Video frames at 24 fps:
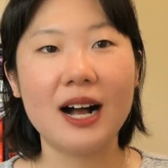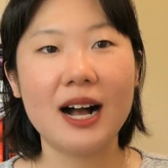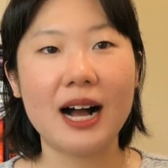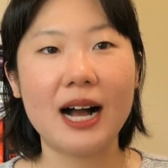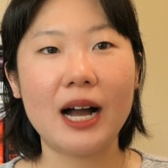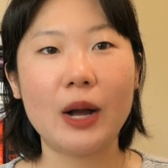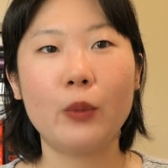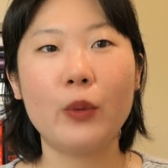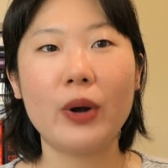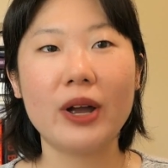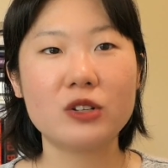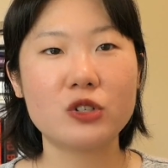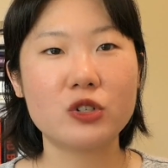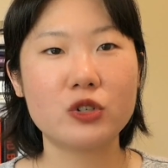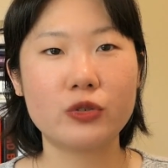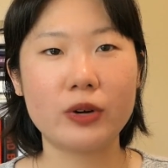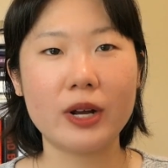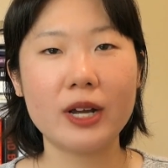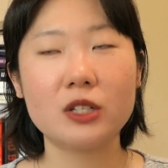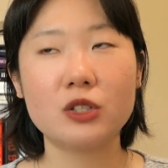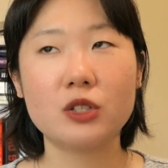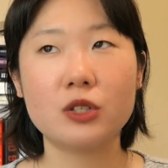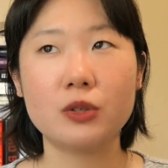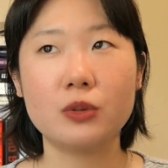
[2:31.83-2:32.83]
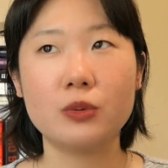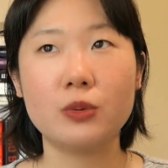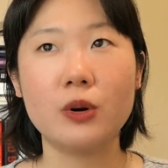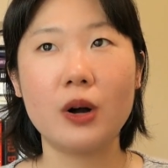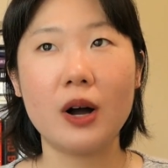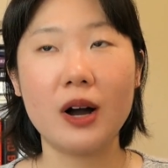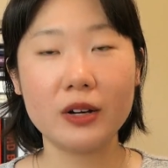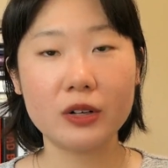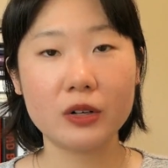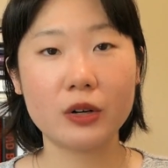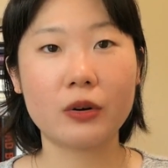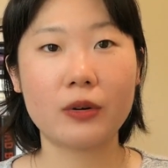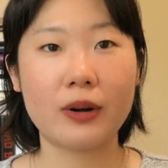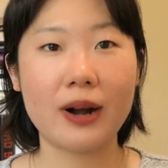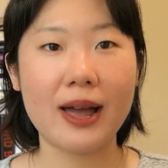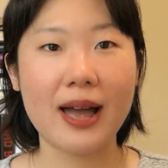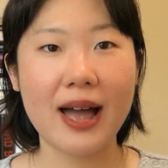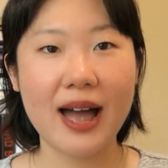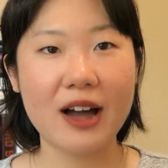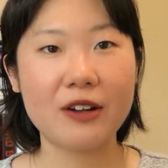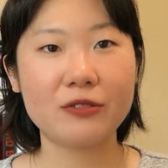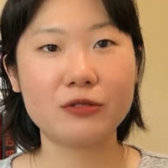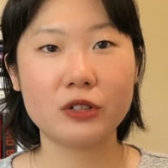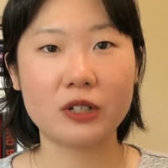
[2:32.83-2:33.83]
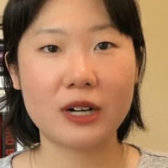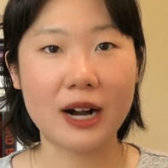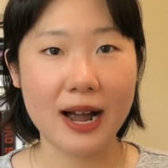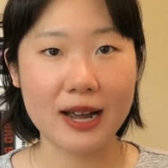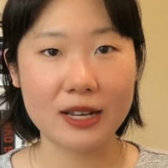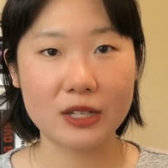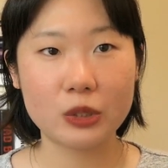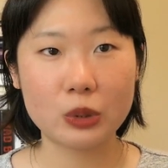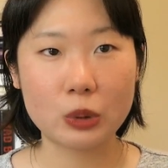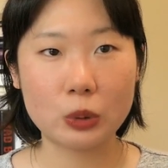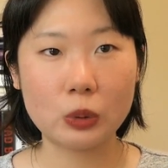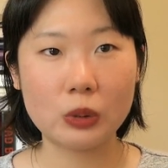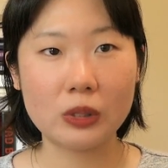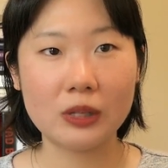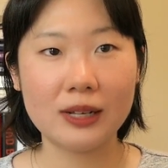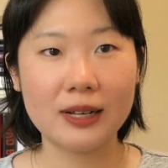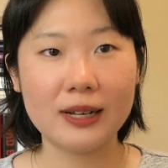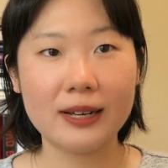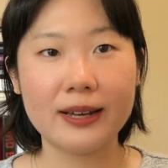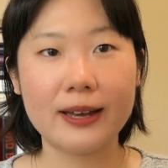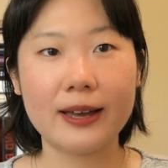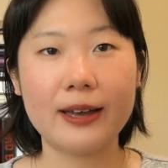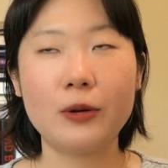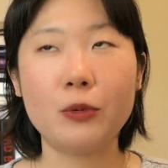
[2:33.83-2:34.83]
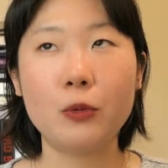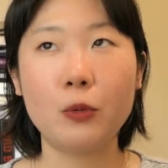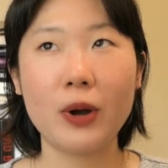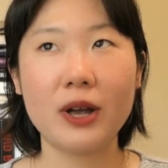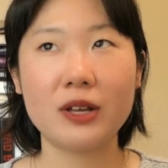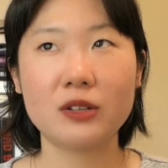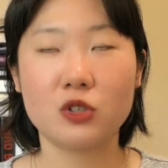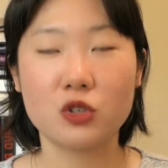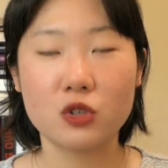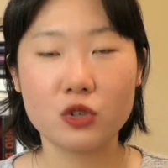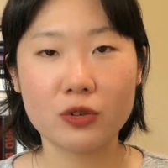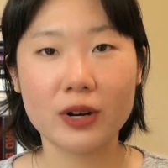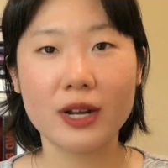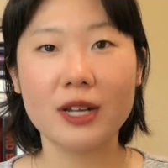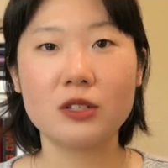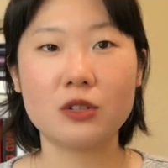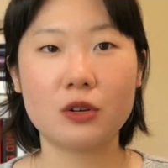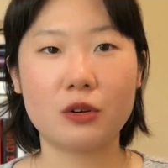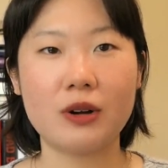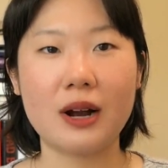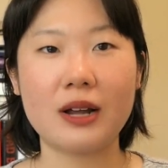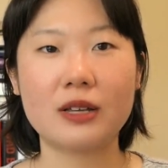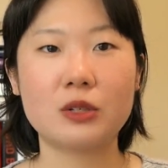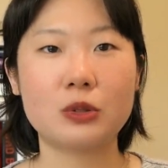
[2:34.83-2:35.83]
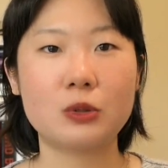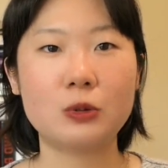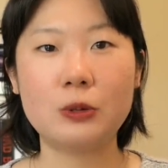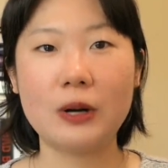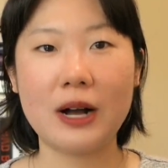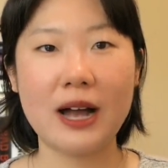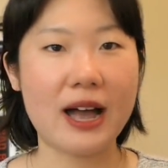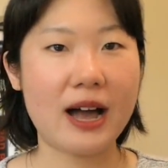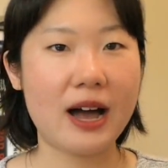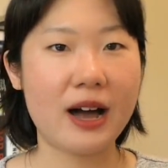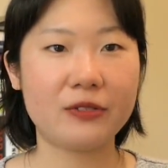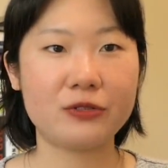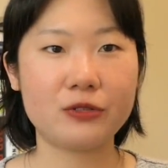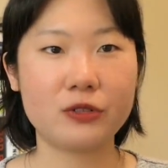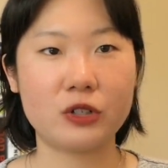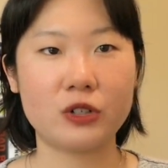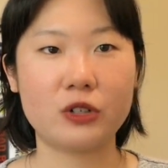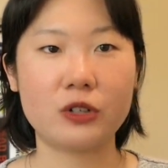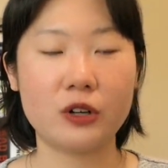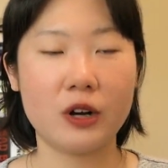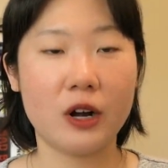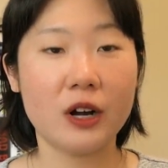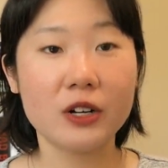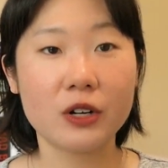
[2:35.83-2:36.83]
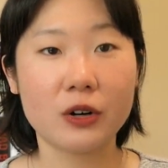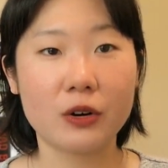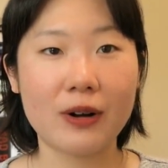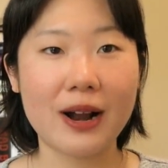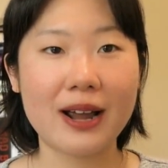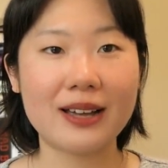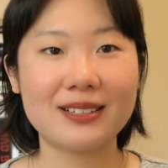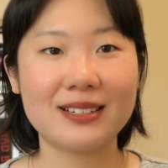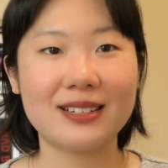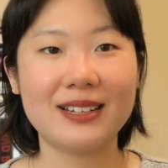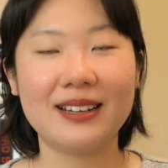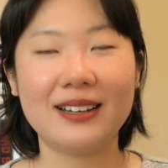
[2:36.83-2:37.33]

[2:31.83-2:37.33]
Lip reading: I went straight to undergrad after high school and went straight to grad school after undergrad.